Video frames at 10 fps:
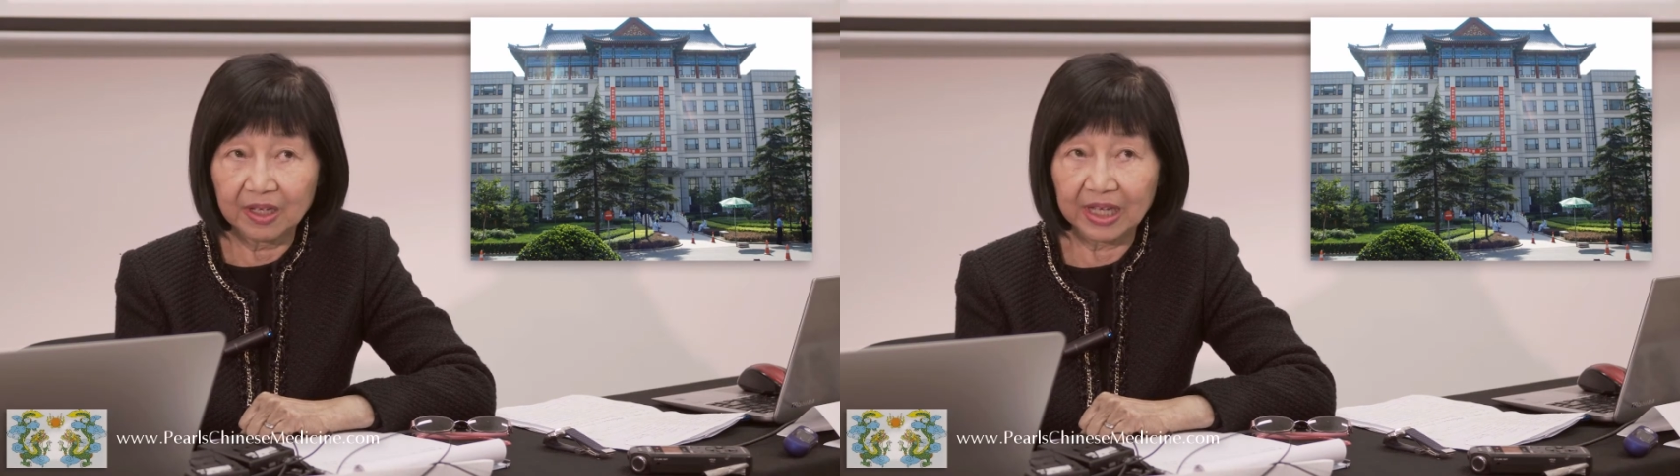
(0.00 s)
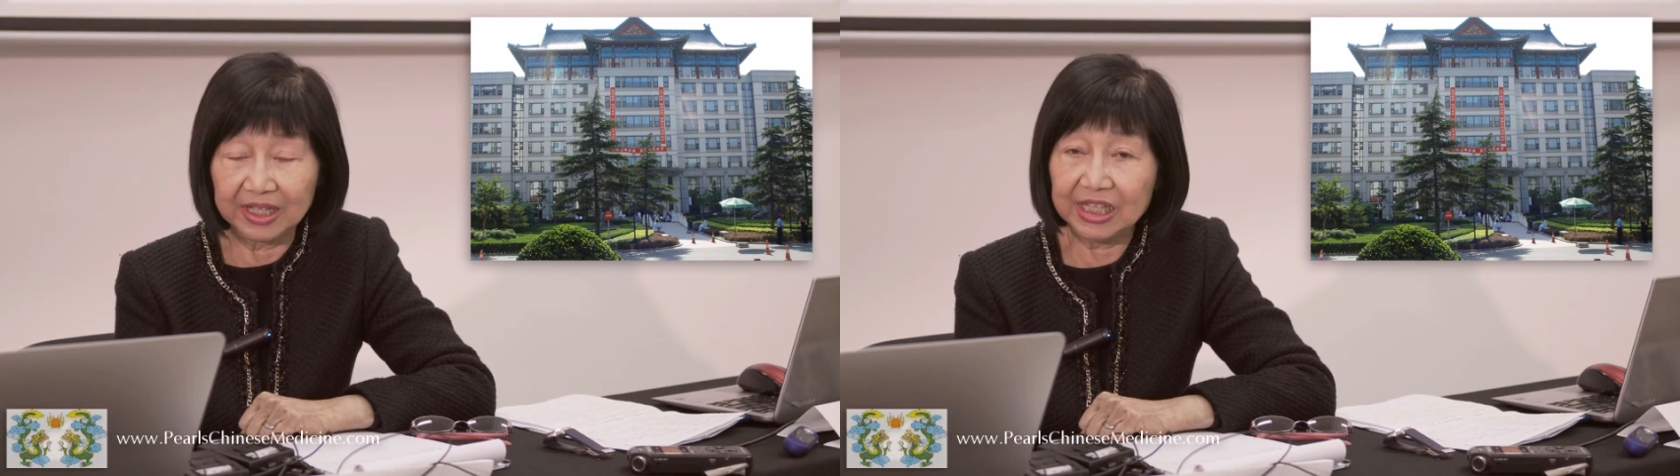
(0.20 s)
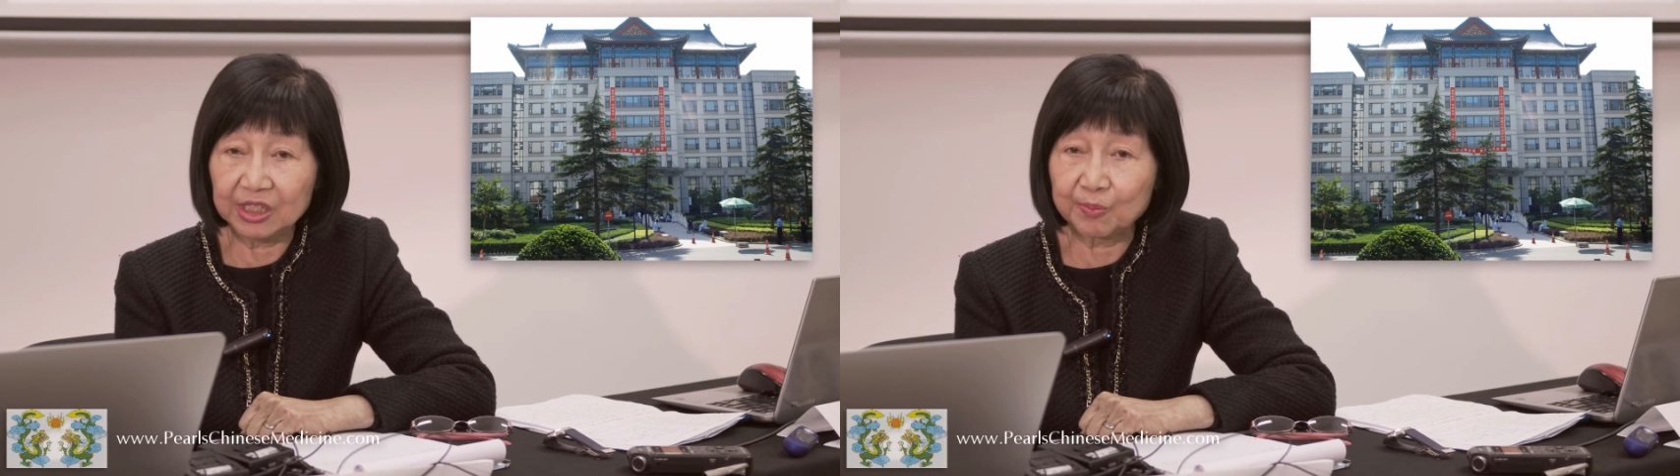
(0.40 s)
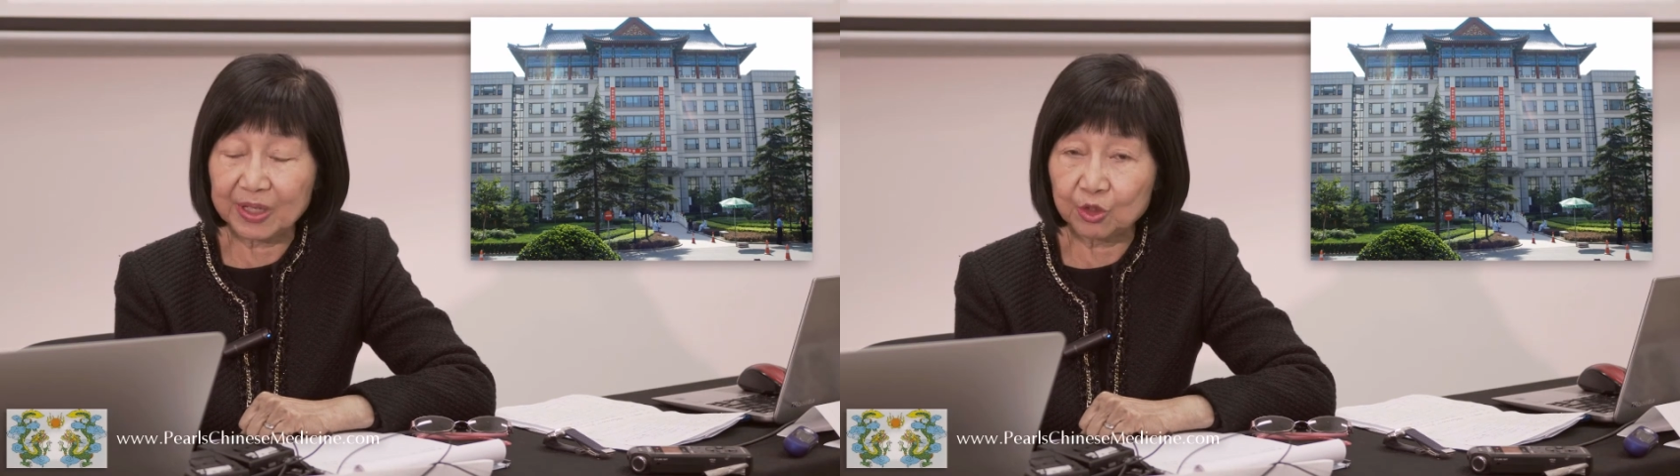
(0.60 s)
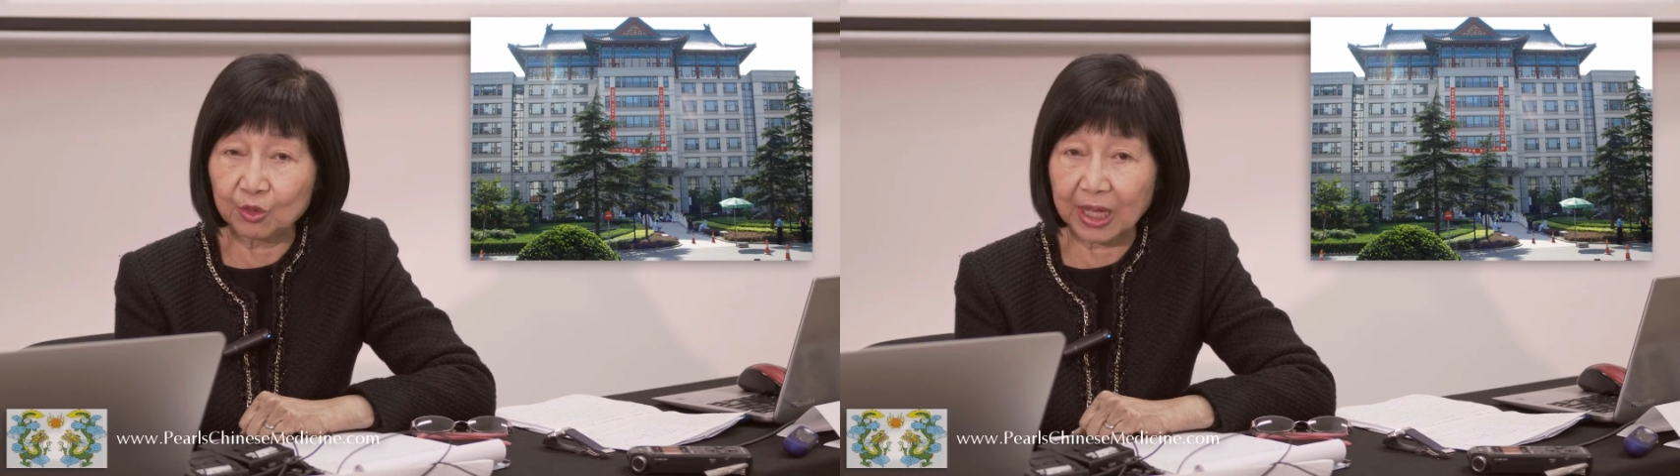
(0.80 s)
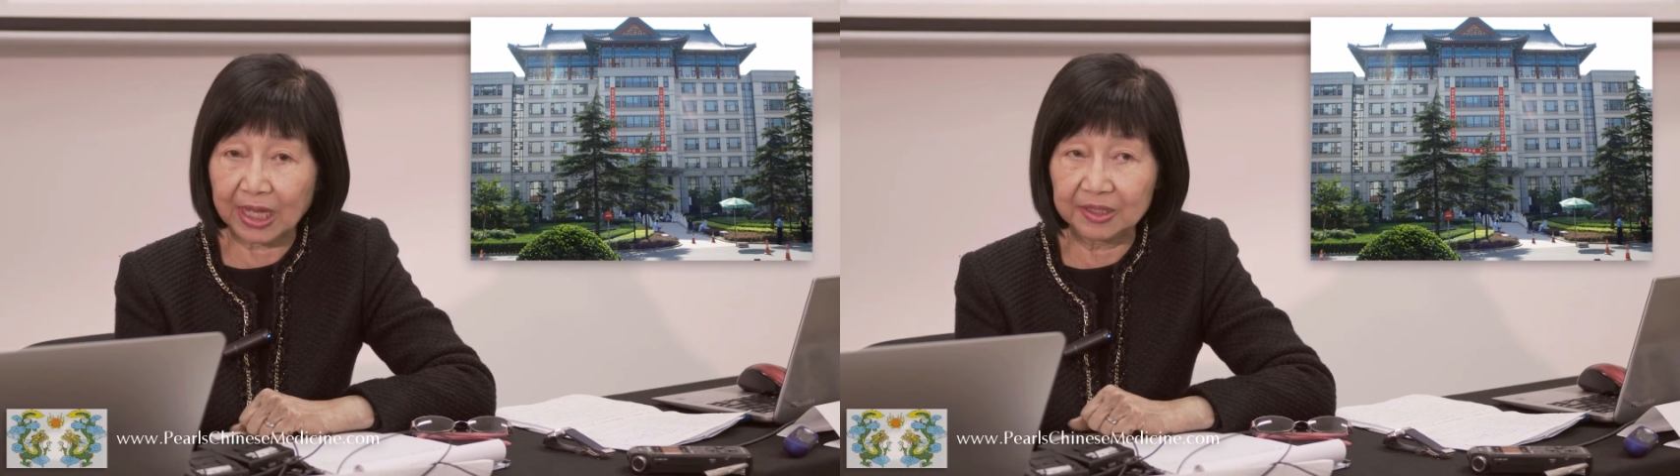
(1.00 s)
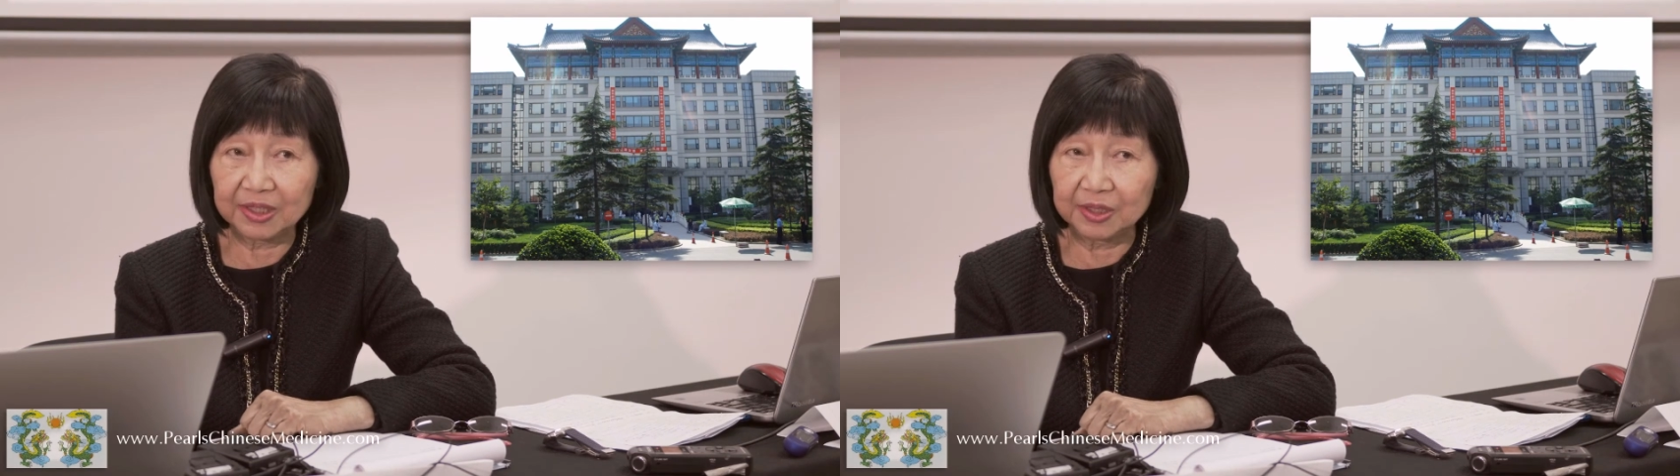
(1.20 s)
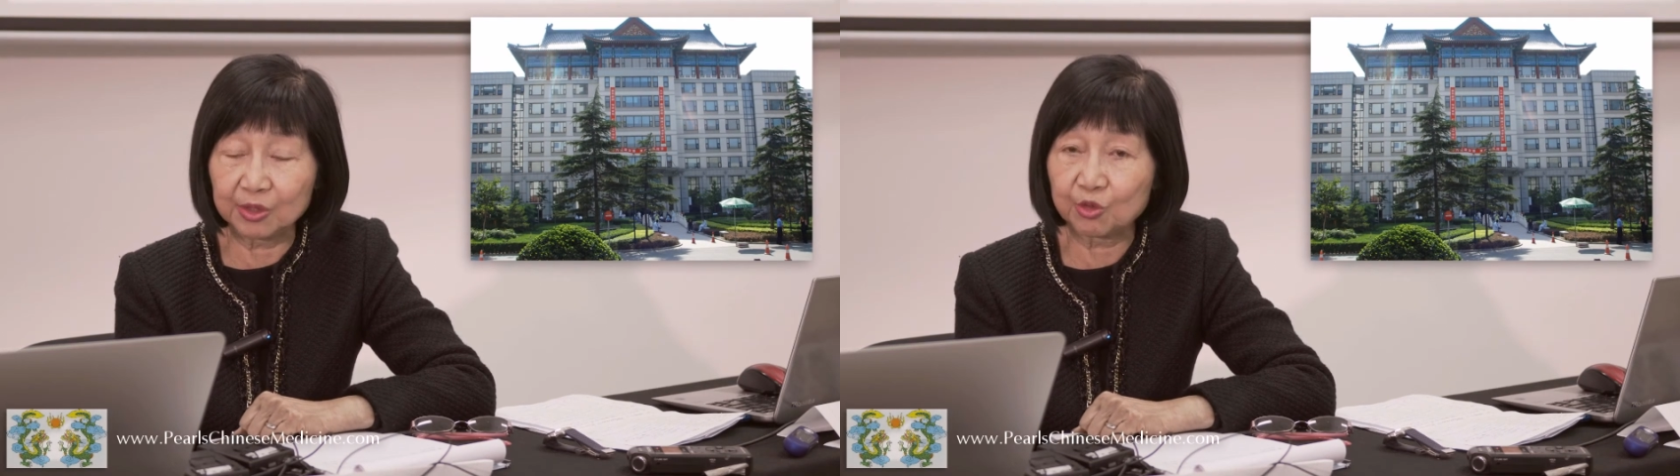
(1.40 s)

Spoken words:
and he specializes in the